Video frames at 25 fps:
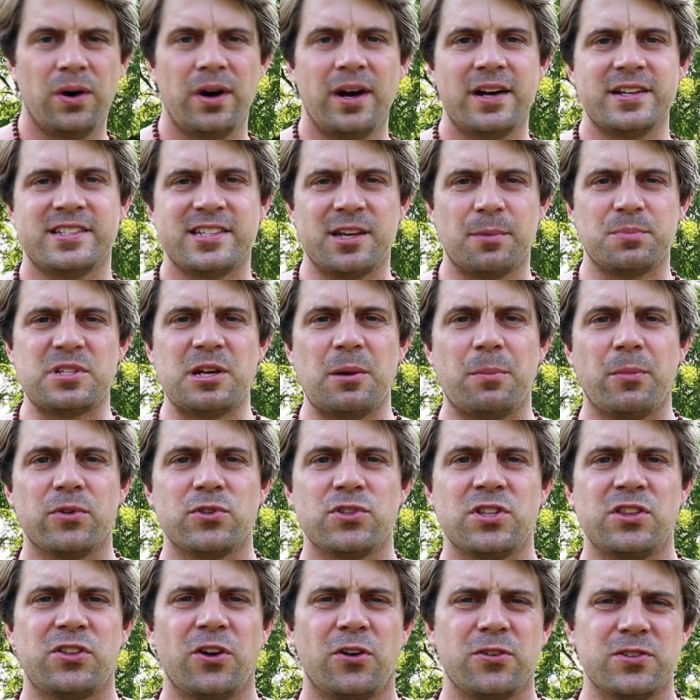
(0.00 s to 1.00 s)
it's September
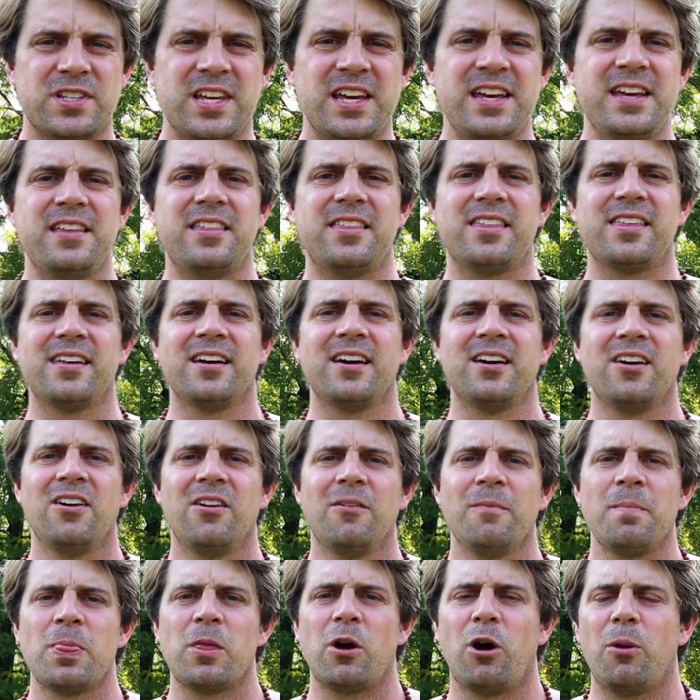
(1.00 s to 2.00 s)
13th,
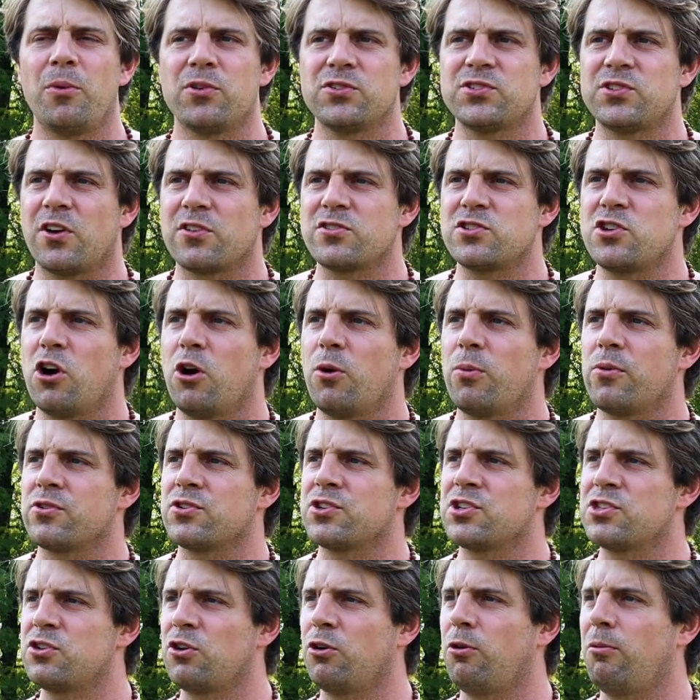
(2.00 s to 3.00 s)
almost October,
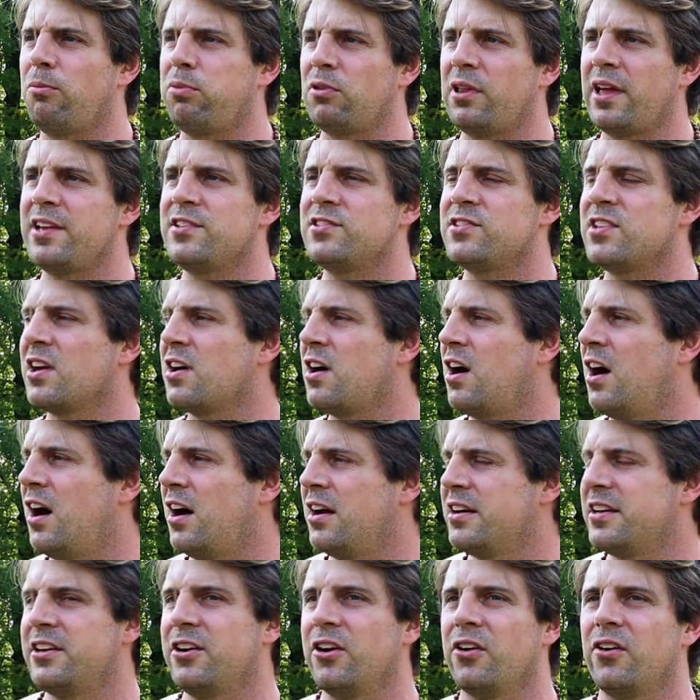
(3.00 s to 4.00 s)
still blazing
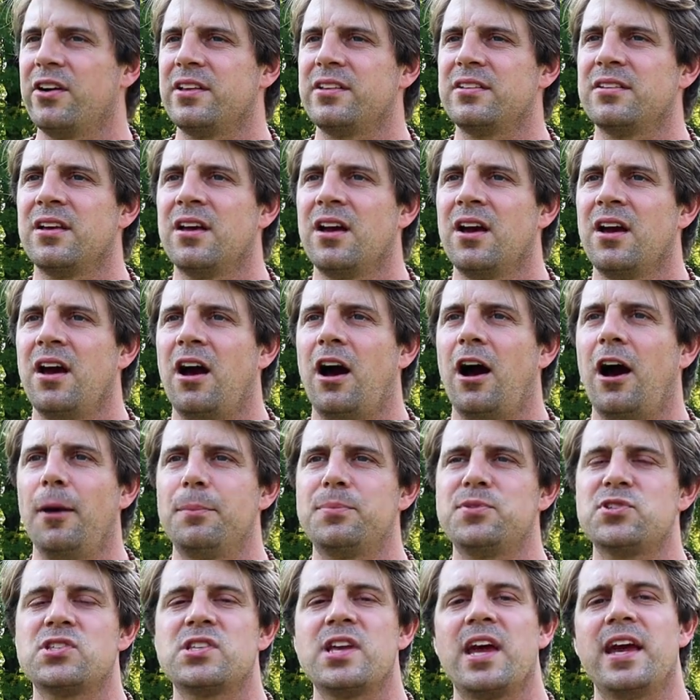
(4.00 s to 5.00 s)
hot here in
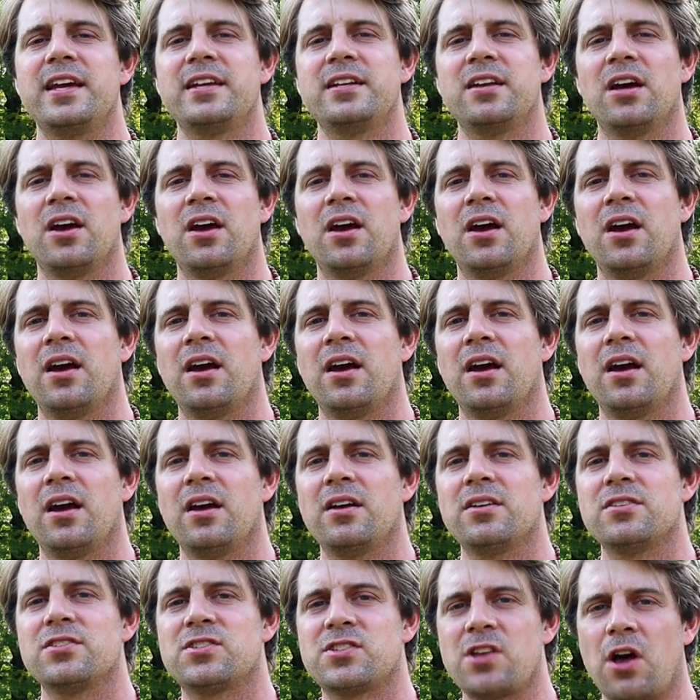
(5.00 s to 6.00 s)
upstate
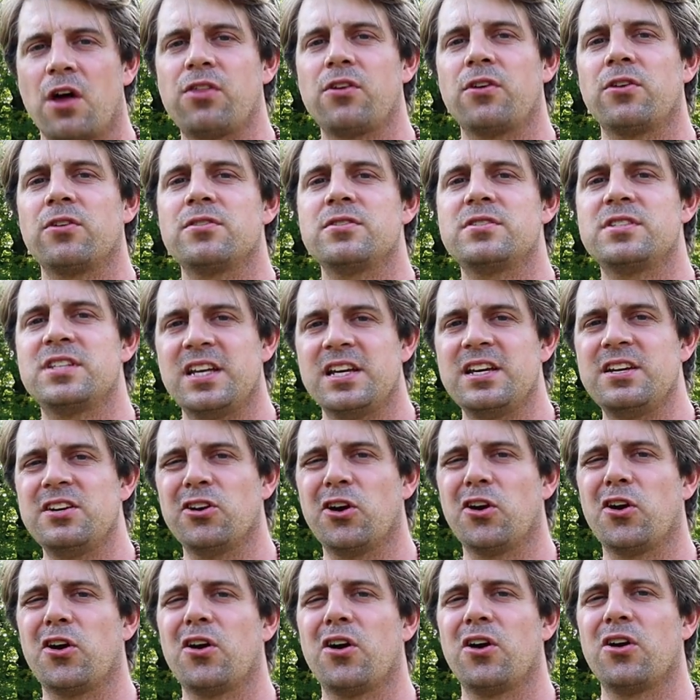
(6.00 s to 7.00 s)
southern
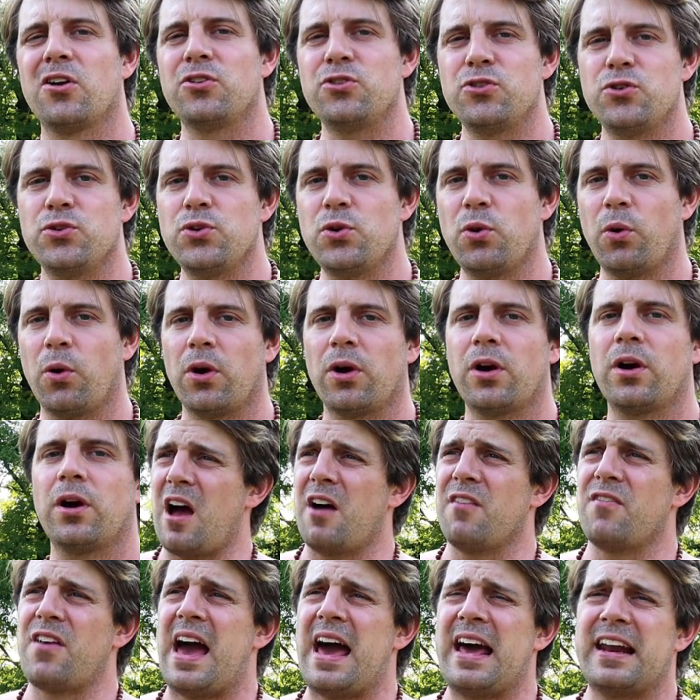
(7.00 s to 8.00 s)
tier New York.
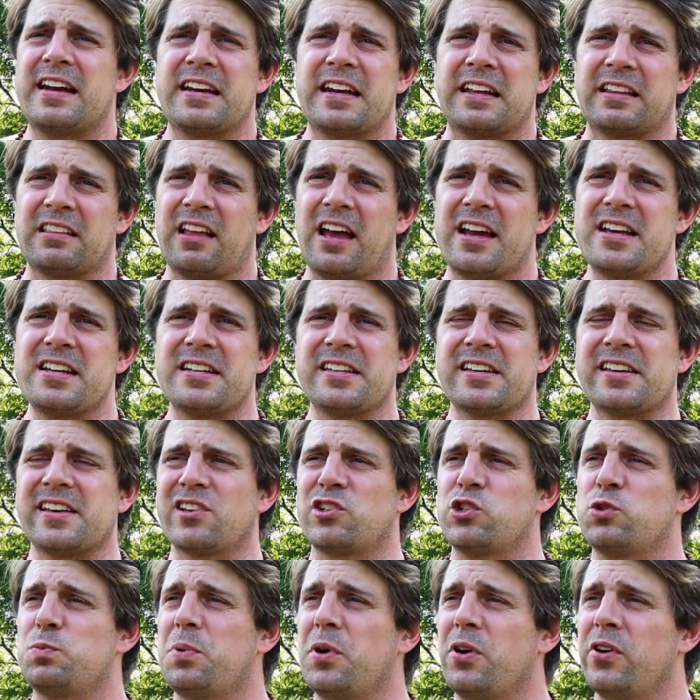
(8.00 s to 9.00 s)
I've had an enlightening
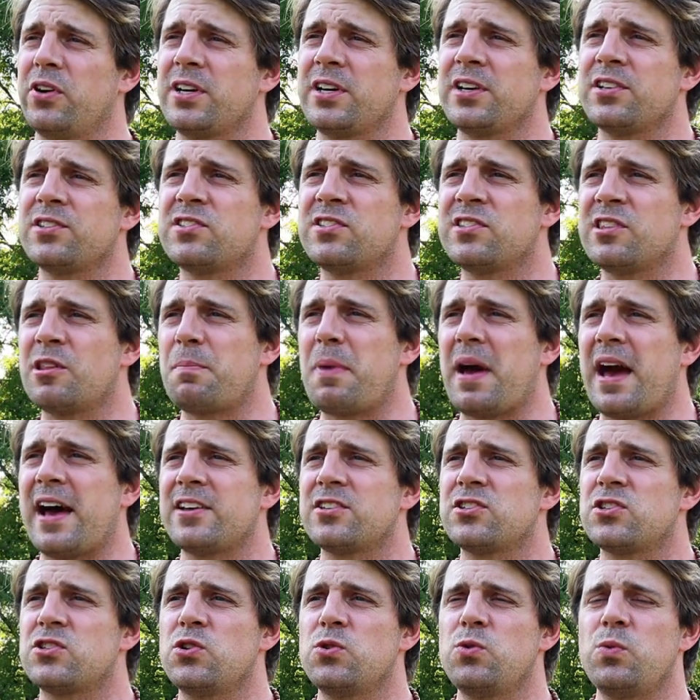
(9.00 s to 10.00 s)
experience in the
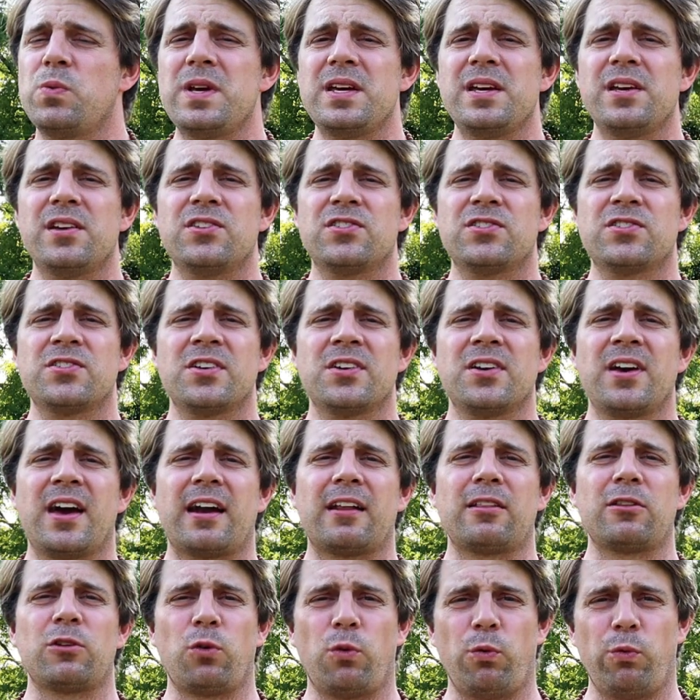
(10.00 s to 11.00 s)
past 2 weeks.
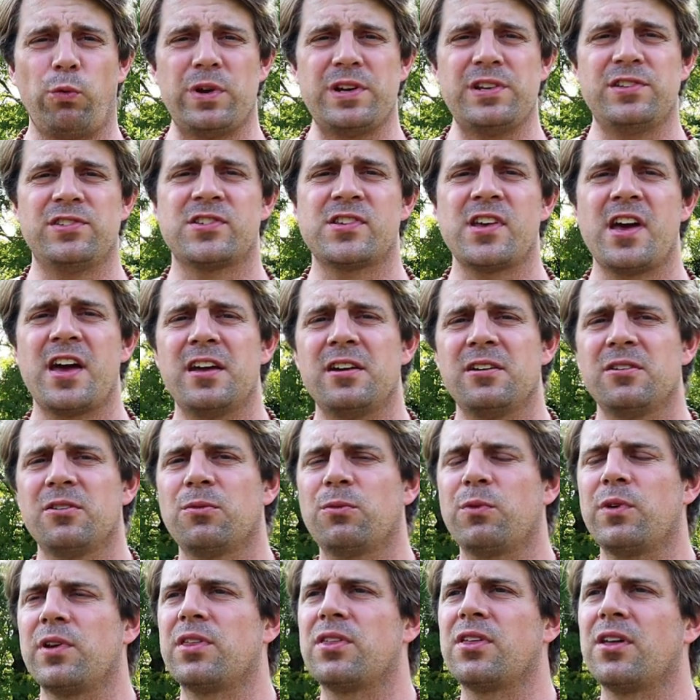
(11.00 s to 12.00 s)
Had a little reset
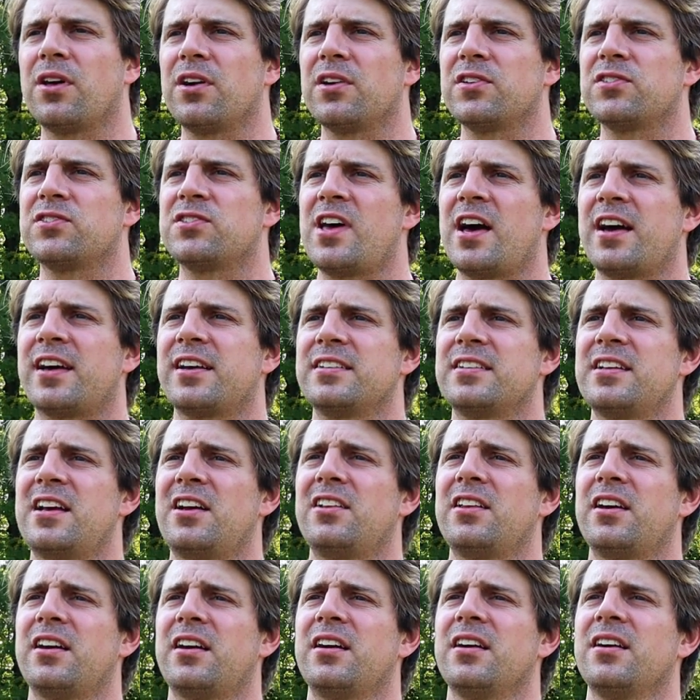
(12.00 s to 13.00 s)
with a
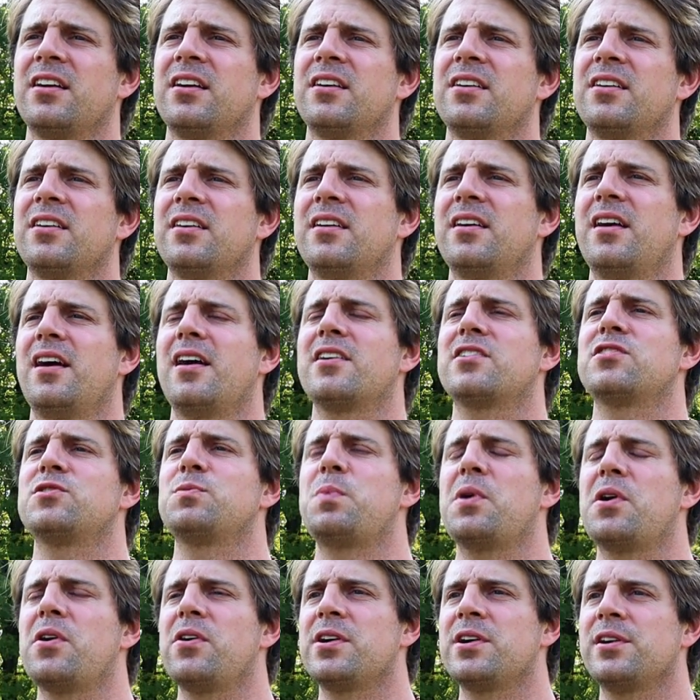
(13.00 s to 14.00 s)
psychedelic
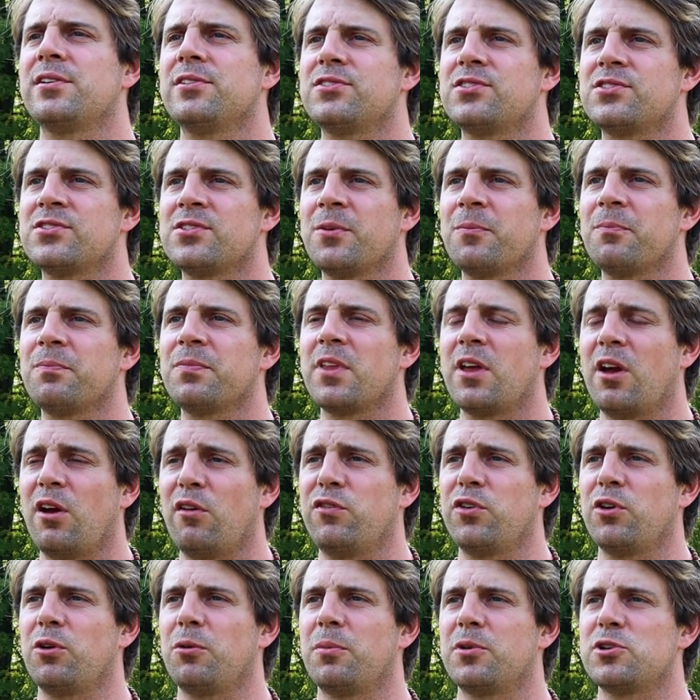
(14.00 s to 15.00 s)
experience. I
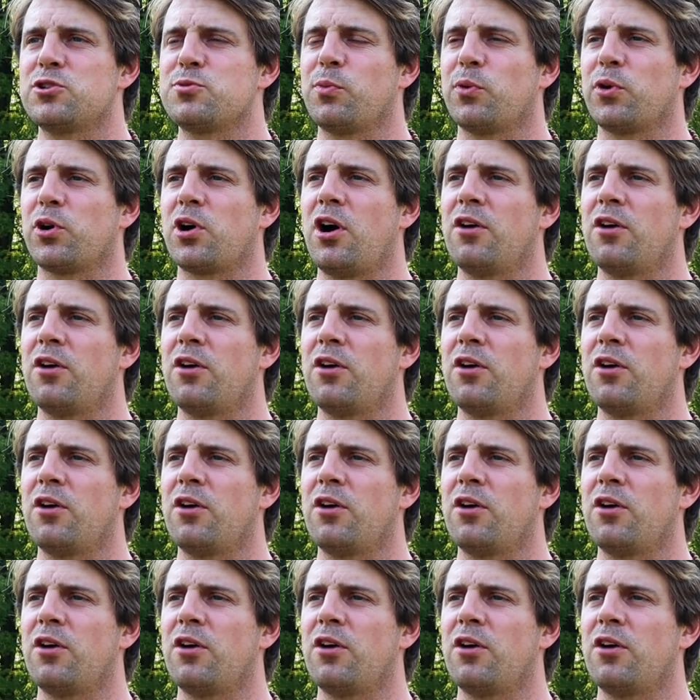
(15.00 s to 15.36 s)
feel much more